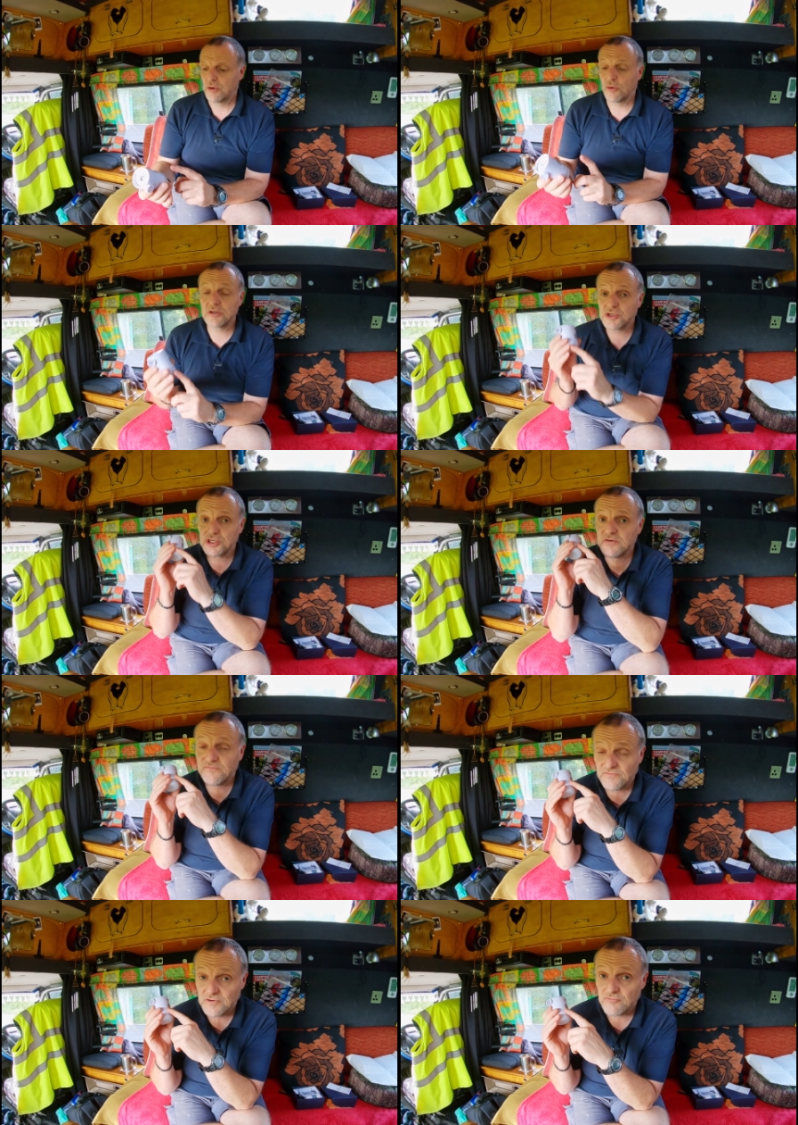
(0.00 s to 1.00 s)
Once
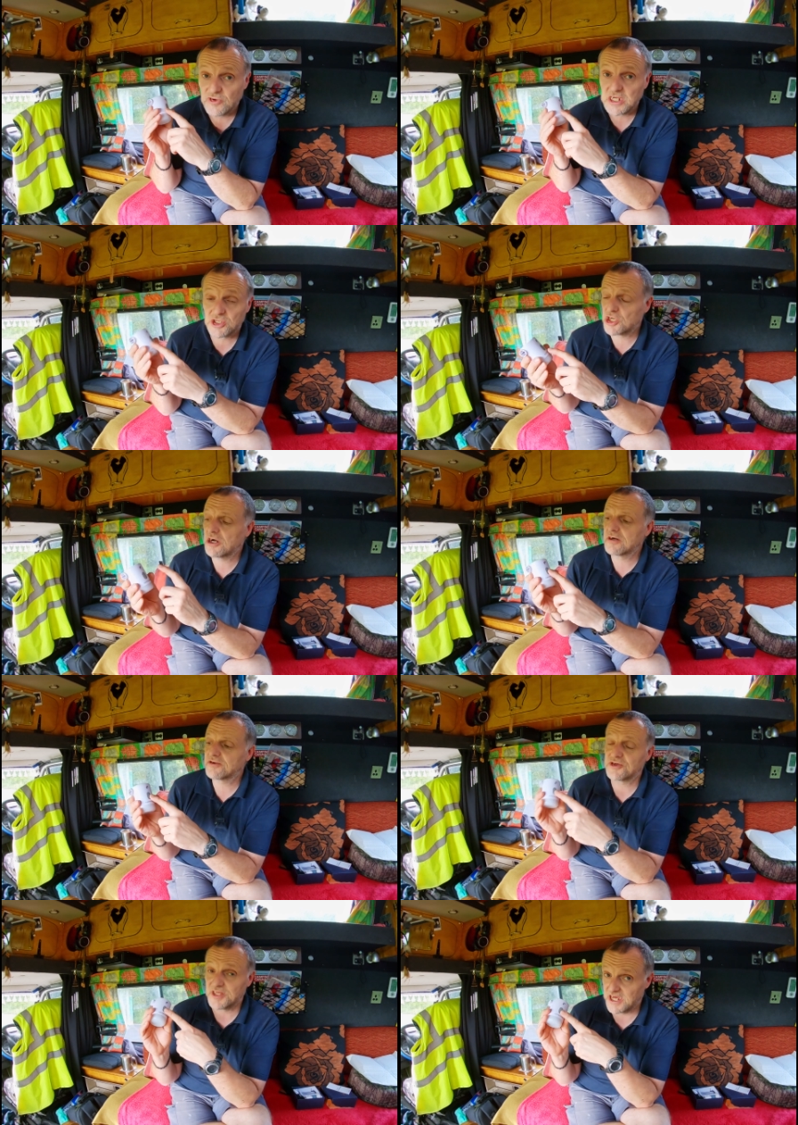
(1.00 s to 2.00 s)
you've
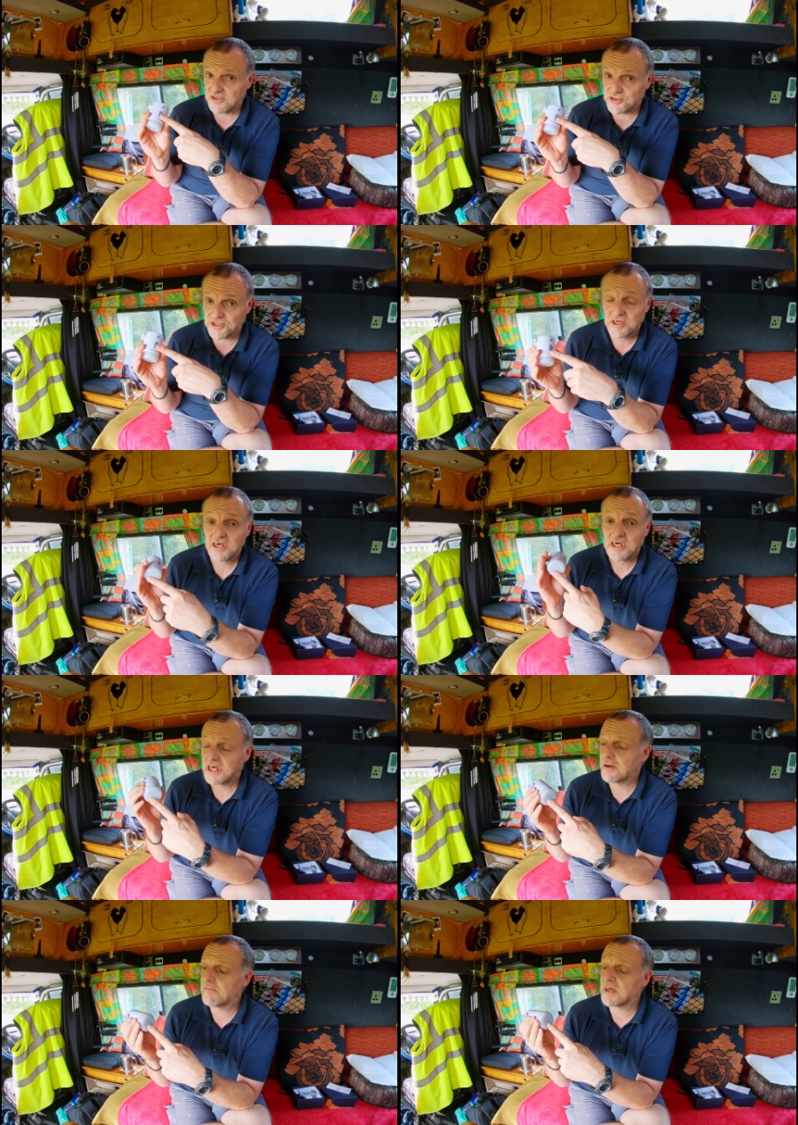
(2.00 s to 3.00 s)
recharged this,
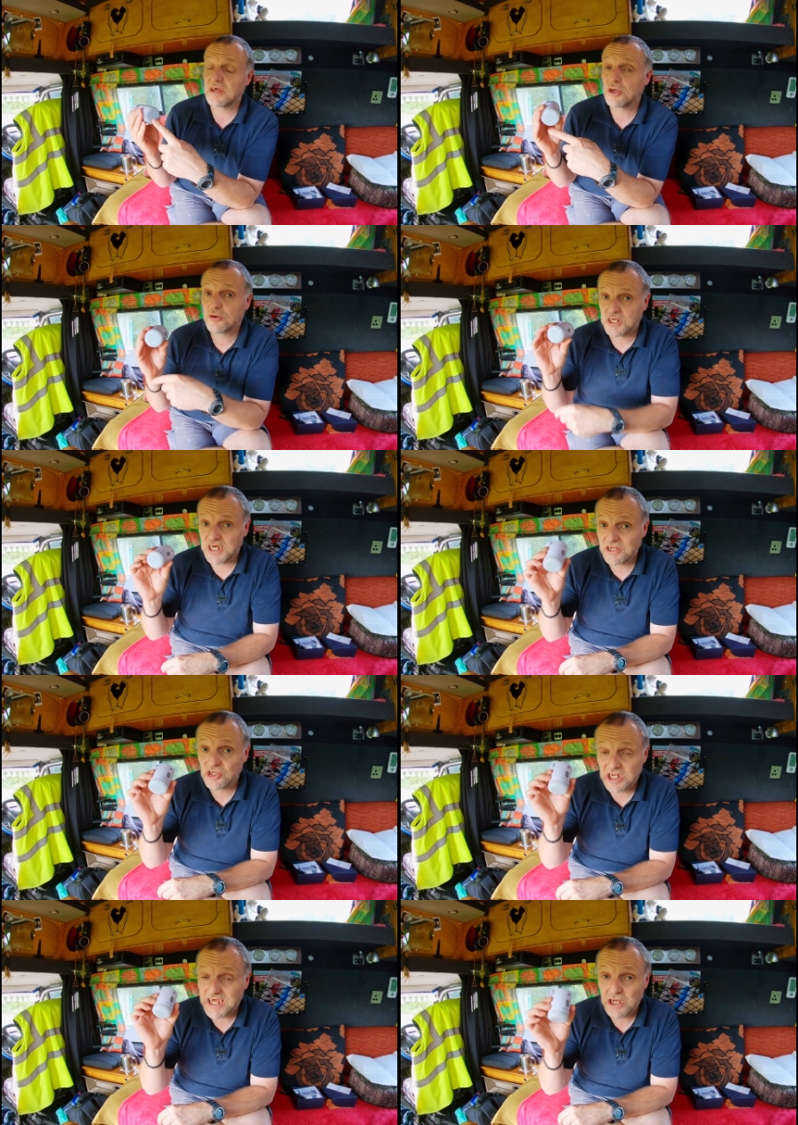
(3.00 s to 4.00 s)
you can
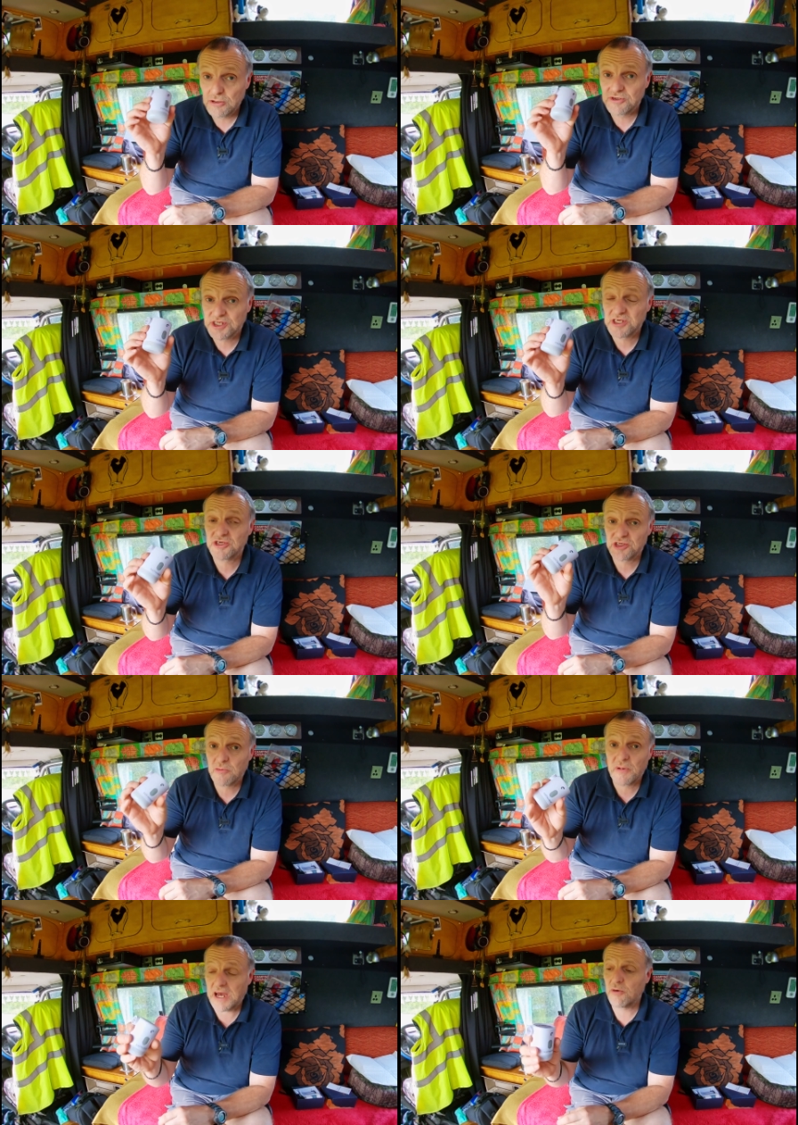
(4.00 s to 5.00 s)
actually use this as a
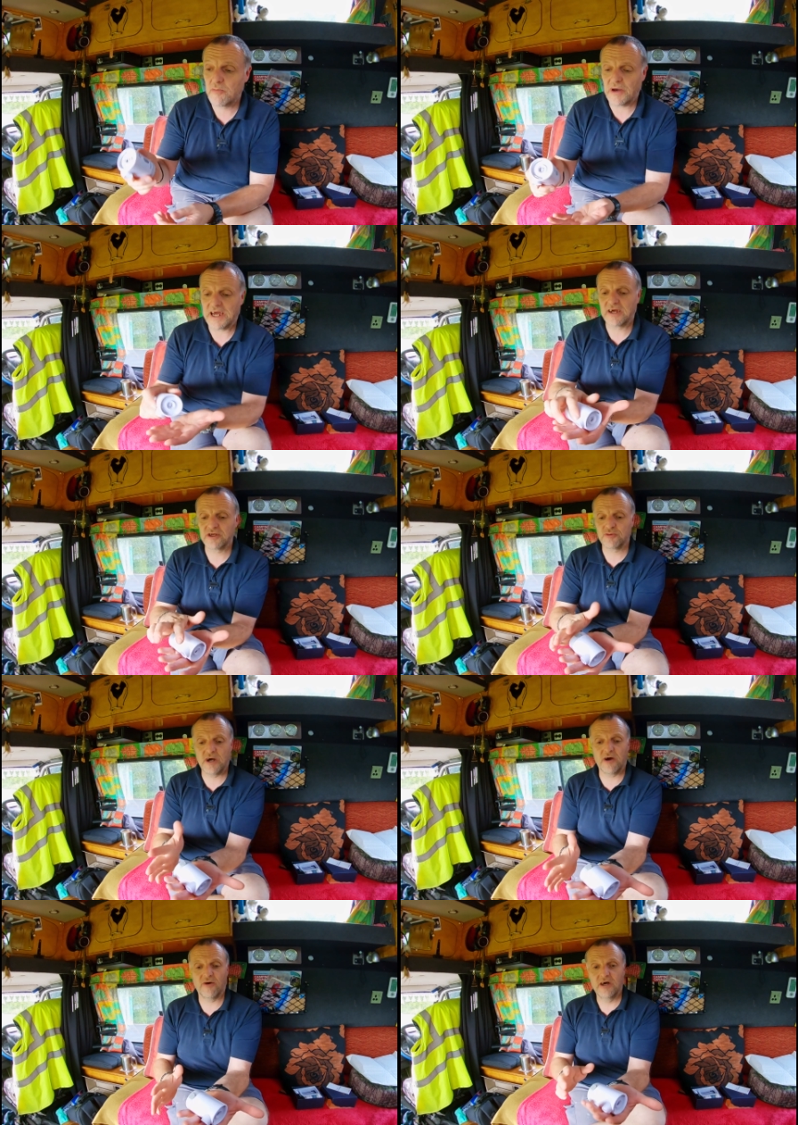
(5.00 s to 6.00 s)
power bank as
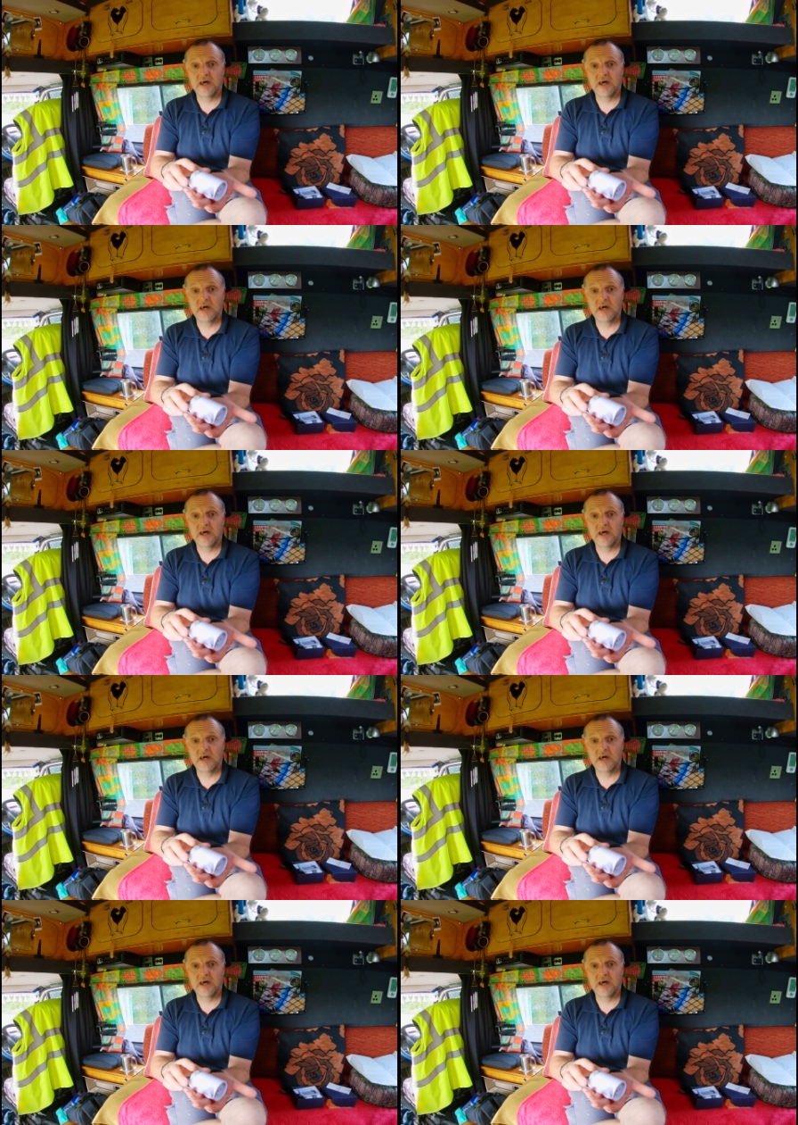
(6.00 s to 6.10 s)
well.